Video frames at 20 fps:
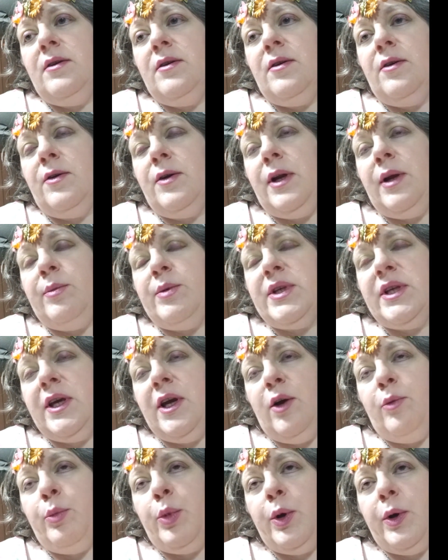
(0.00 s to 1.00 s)
her name is
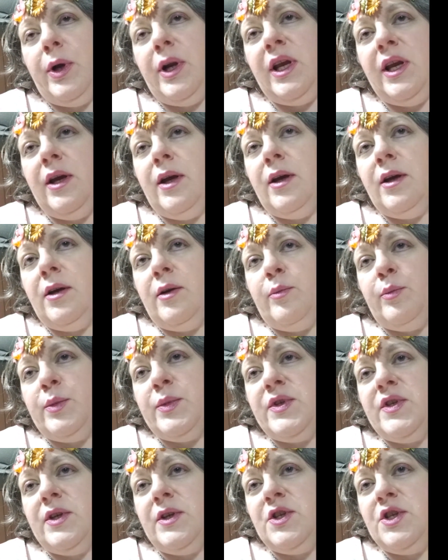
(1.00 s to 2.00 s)
Calpurnia Adams,
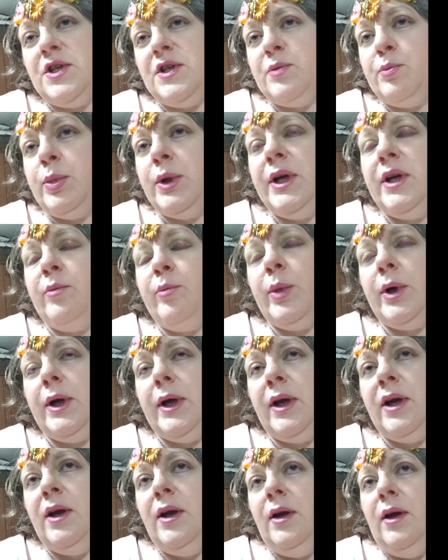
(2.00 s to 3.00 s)
and she's played by
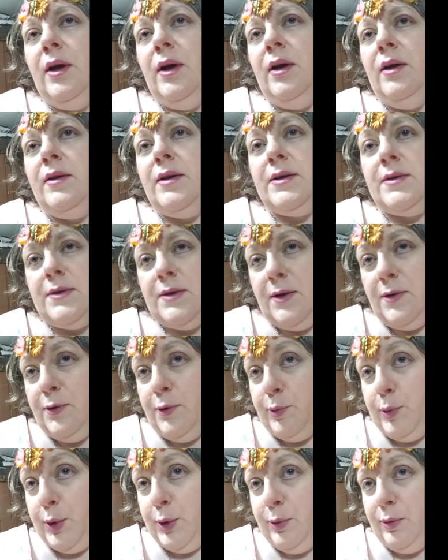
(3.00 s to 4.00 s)
this other
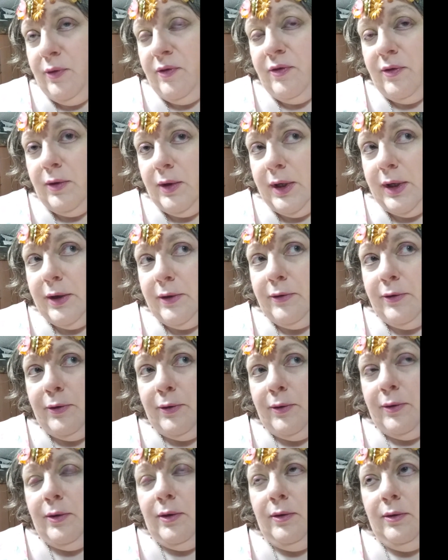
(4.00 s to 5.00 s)
beautiful
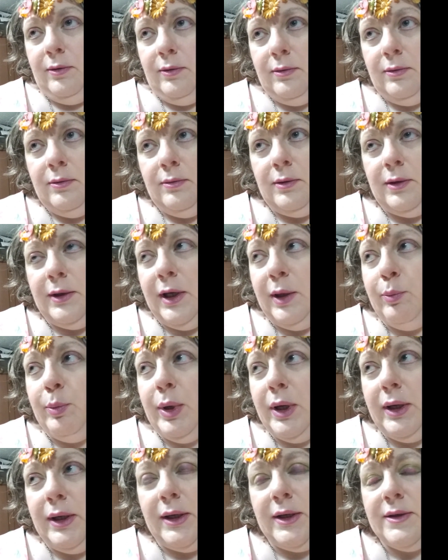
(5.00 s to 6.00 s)
actor, Lee
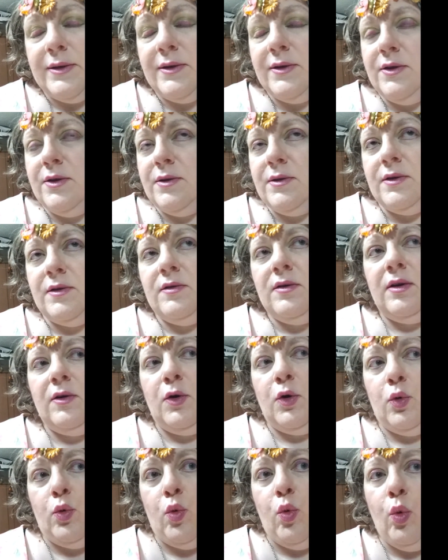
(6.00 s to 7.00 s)
Pace, just
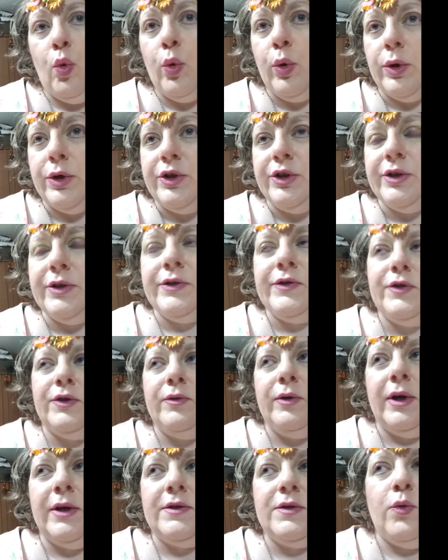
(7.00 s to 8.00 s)
gorgeous
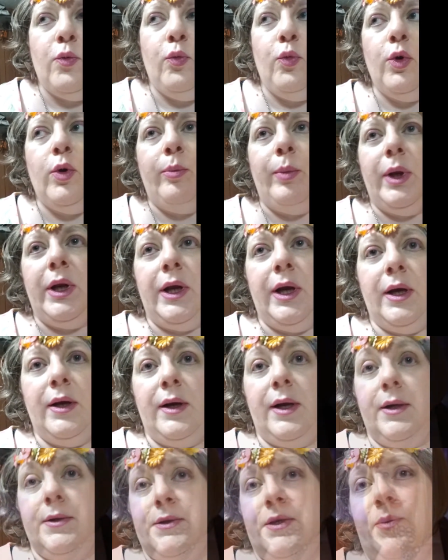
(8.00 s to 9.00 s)
as a woman and
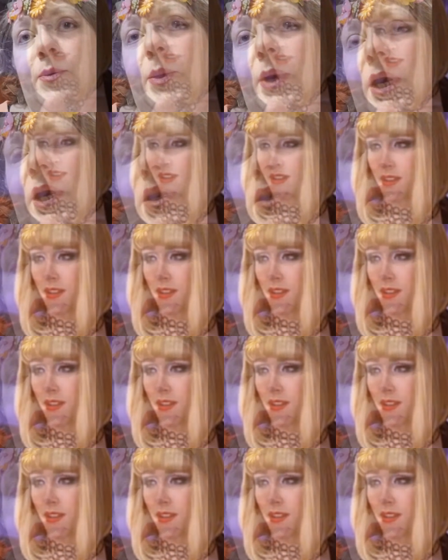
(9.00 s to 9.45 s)
as a man.